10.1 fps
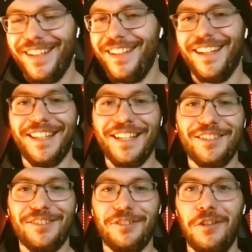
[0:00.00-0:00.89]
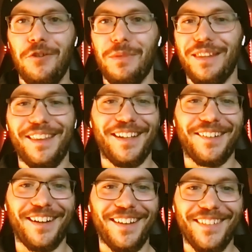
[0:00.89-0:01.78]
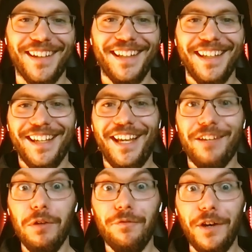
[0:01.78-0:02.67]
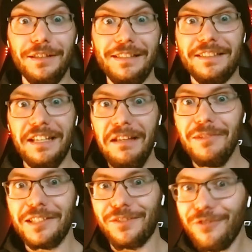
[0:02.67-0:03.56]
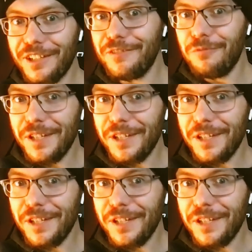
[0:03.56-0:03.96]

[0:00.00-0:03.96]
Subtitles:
Yeah, that's such a human thing, right, man? Hey, we finally tamed this freaking